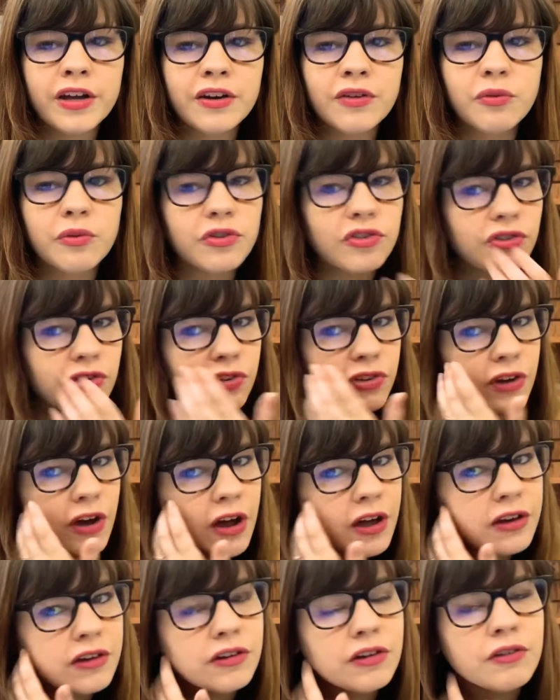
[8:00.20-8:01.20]
was just
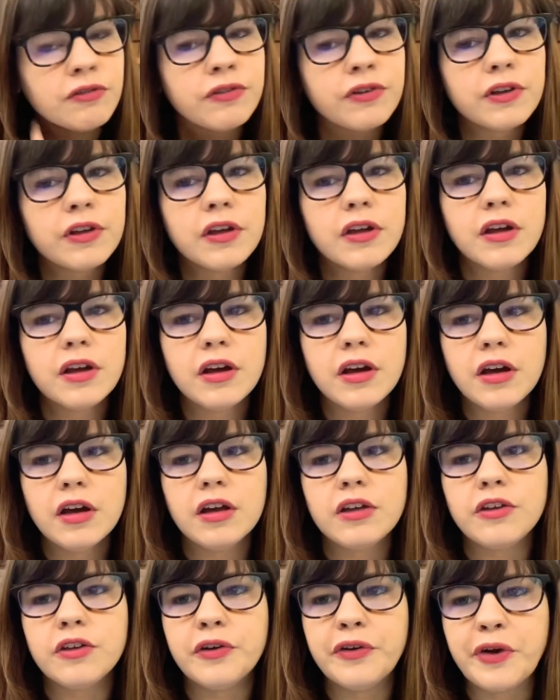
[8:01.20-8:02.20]
kind of,
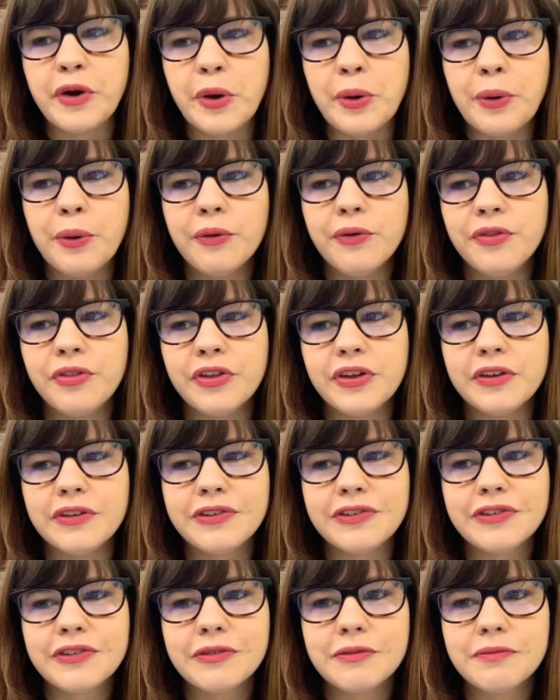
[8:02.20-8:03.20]
this